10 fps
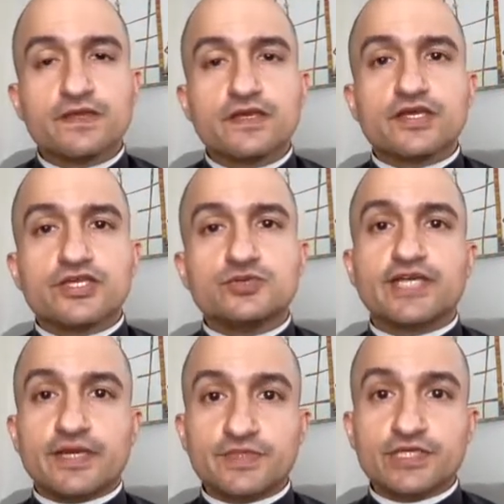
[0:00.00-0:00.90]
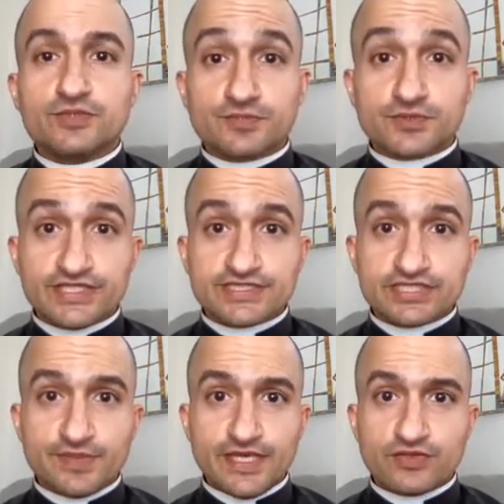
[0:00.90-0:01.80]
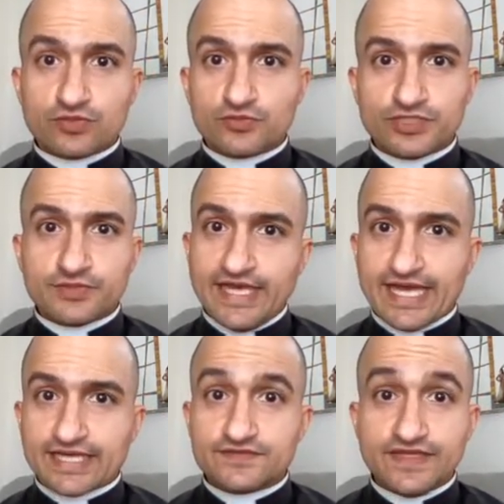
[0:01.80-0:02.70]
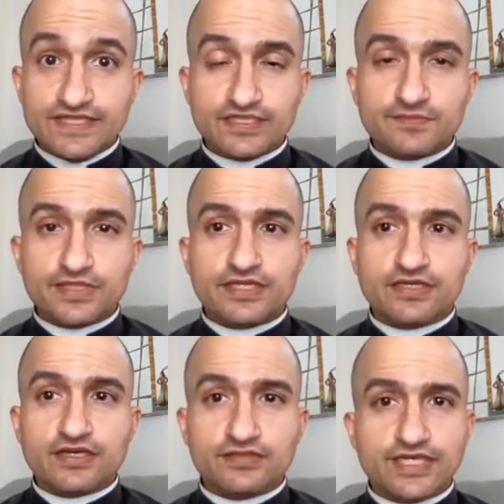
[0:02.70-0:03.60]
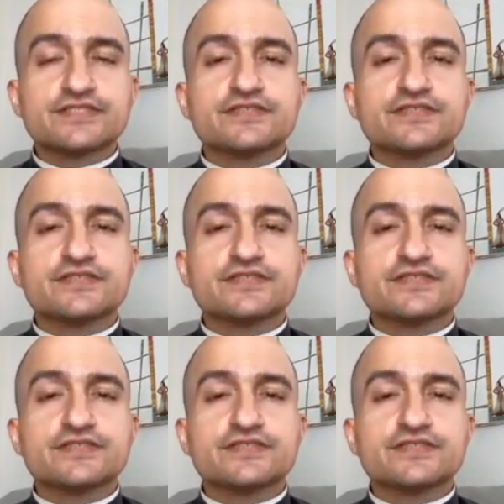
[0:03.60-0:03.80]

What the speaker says: You will not be able to participate or really be active in the meeting unless your